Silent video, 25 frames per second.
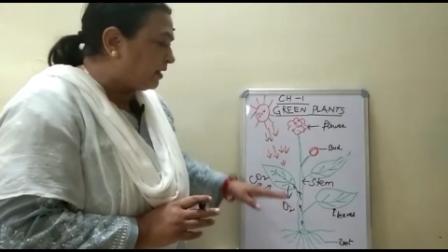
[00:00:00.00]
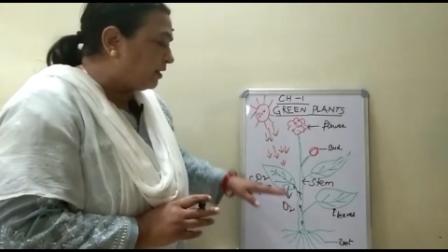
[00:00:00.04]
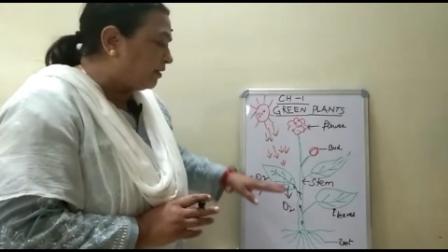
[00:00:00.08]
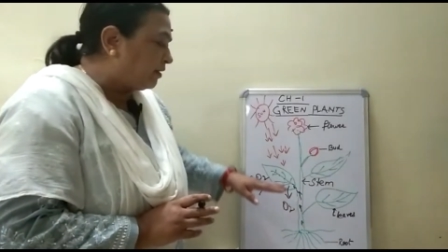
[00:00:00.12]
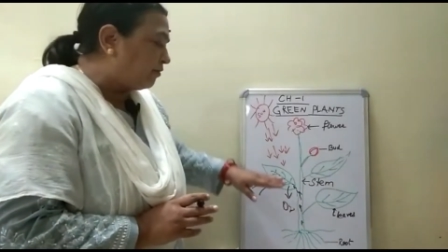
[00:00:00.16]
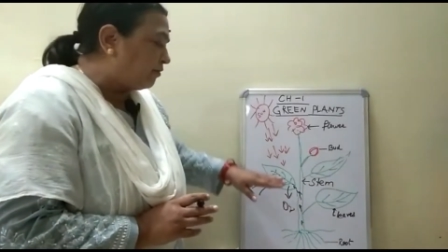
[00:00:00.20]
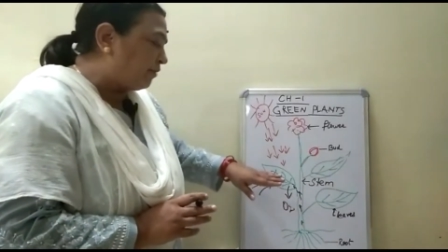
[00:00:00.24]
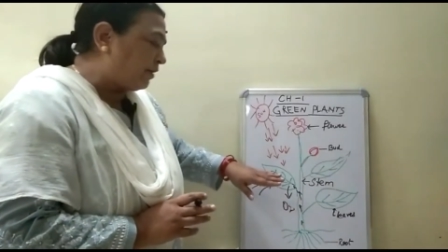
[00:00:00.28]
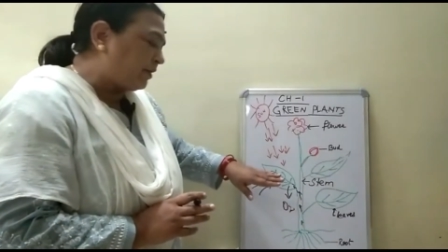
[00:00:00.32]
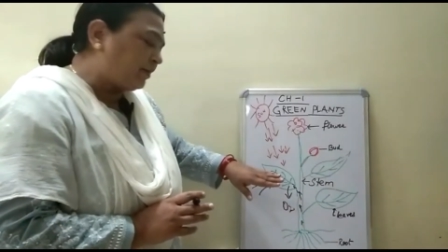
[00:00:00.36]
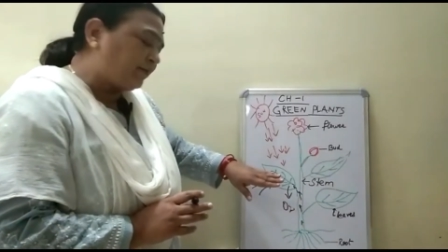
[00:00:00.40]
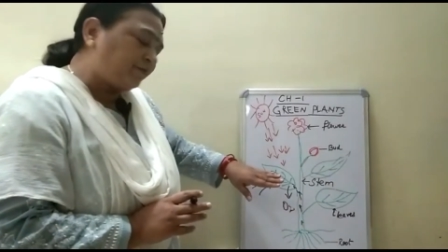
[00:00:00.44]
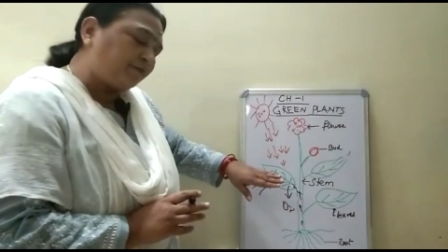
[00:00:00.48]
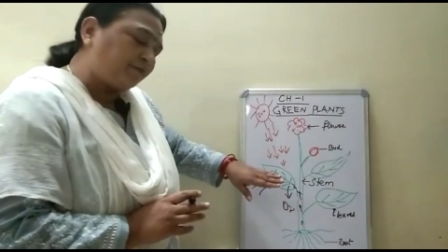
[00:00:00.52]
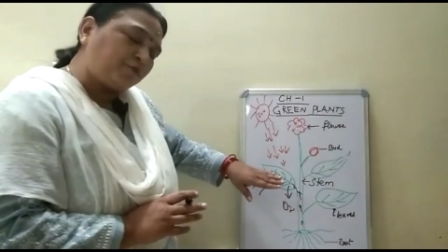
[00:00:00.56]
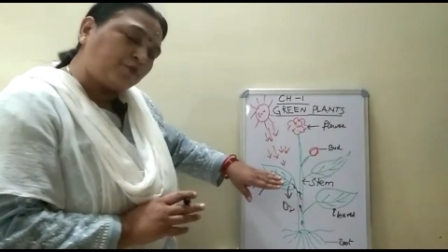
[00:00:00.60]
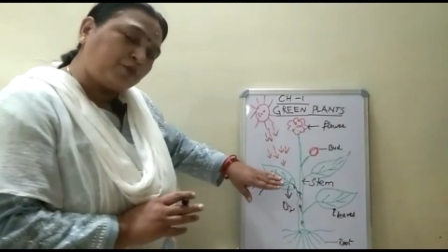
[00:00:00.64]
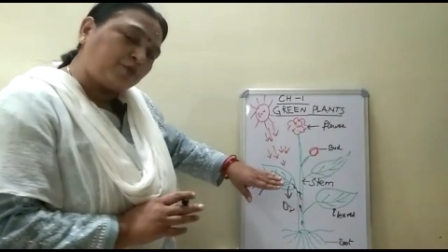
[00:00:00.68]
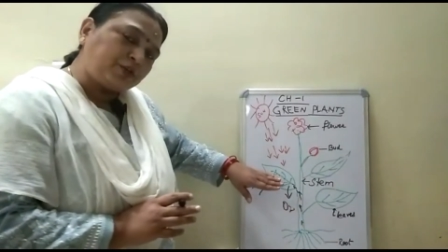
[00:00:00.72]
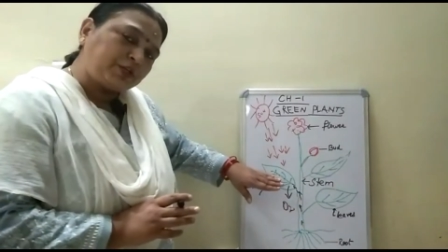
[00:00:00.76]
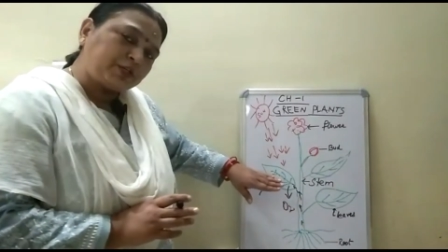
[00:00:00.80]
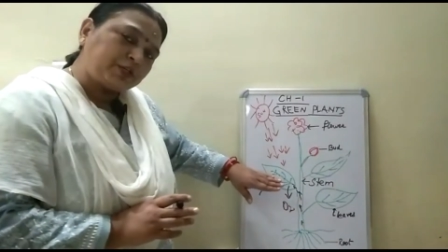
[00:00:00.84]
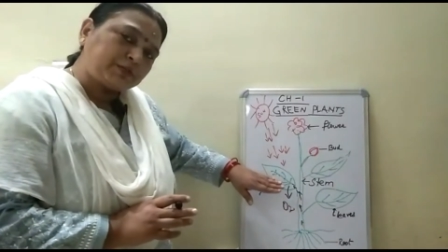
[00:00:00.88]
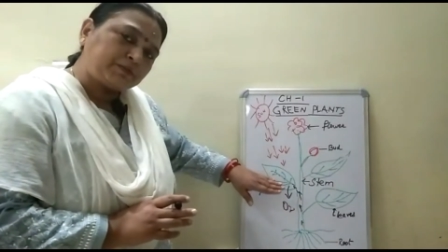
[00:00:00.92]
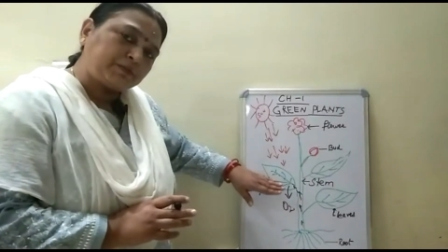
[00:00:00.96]
When
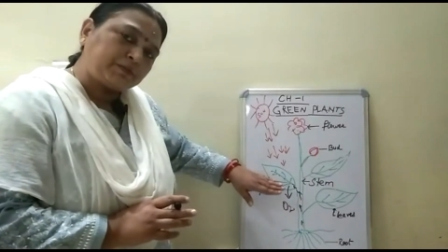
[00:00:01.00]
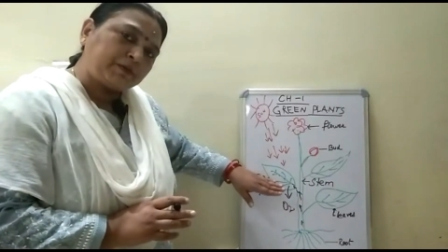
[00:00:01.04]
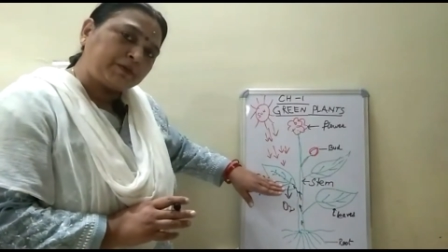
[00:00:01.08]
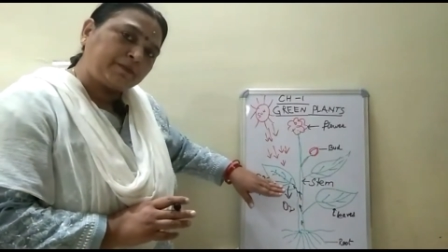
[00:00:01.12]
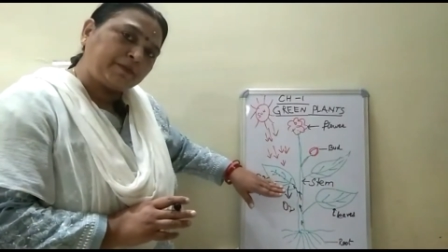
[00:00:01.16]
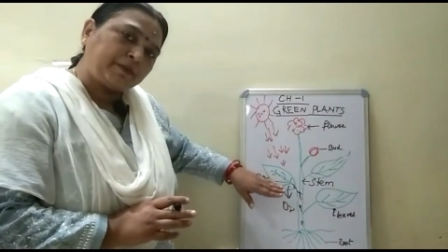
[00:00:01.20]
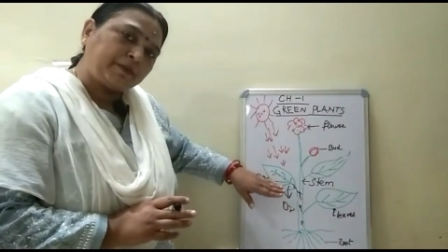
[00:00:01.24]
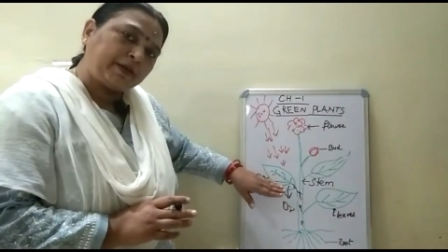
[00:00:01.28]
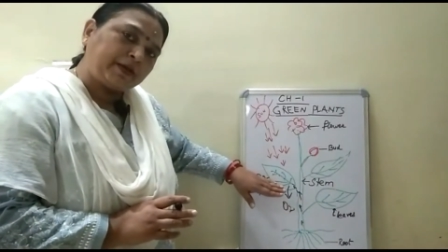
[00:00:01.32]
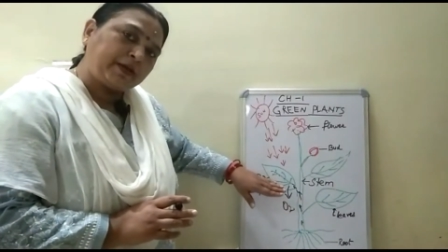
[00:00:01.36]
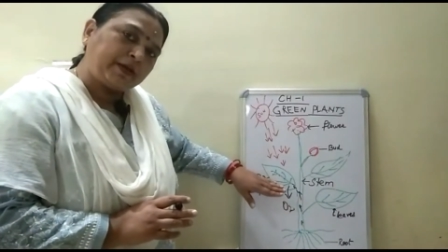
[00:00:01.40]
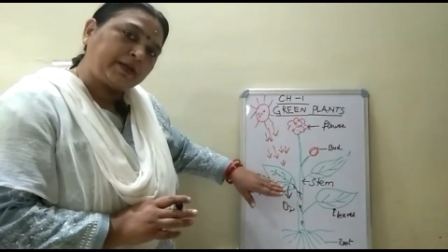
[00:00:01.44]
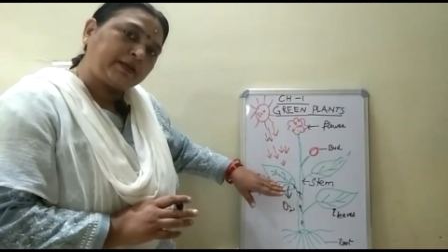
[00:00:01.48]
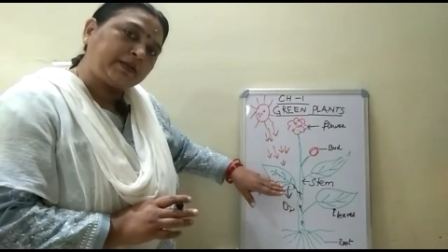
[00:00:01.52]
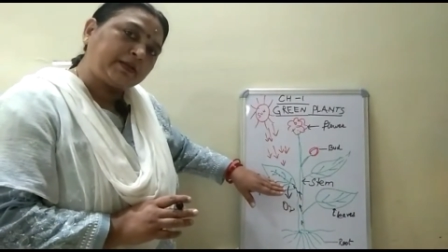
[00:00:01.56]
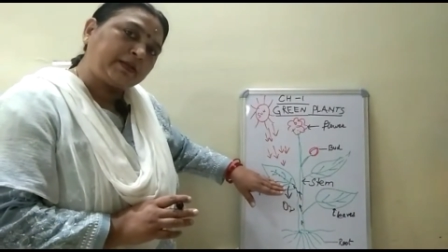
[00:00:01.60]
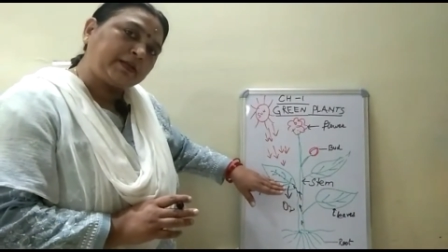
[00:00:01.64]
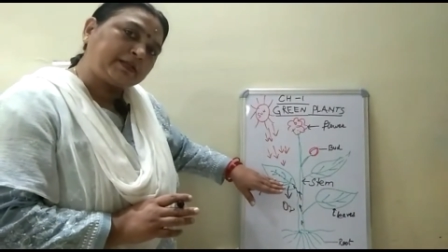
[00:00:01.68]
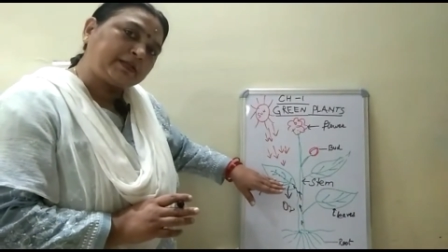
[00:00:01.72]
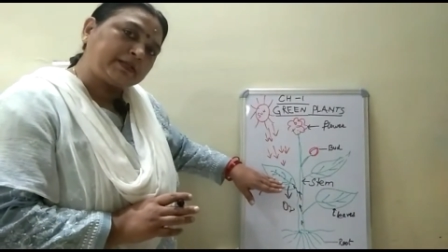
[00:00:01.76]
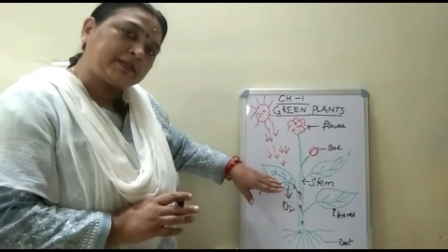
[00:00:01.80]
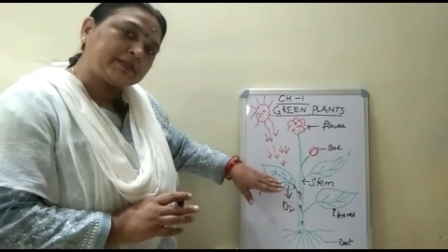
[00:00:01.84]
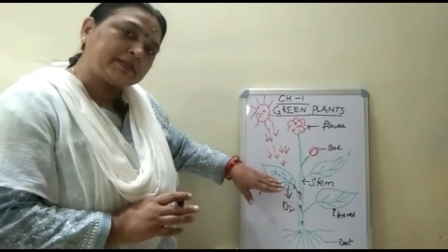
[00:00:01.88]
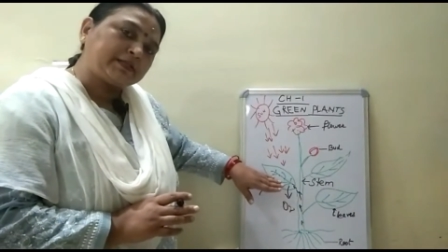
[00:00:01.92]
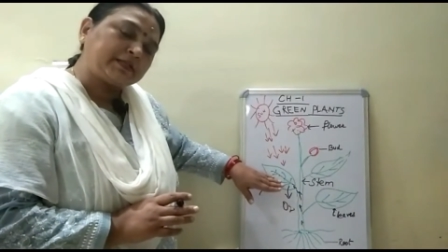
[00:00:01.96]
food is prepared,
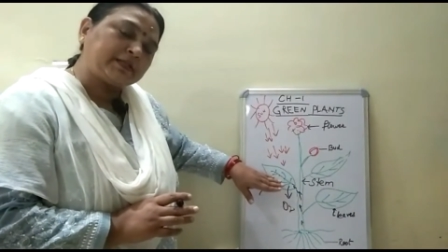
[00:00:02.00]
it is